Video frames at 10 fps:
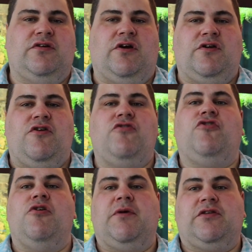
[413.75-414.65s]
or
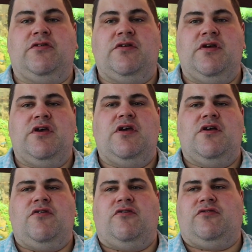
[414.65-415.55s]
YouTube it
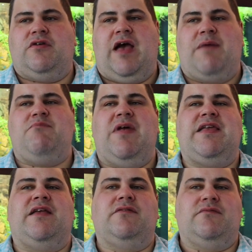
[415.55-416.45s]
there's a
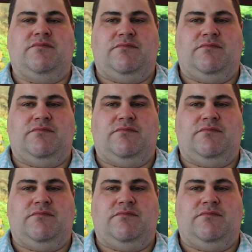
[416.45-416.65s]
million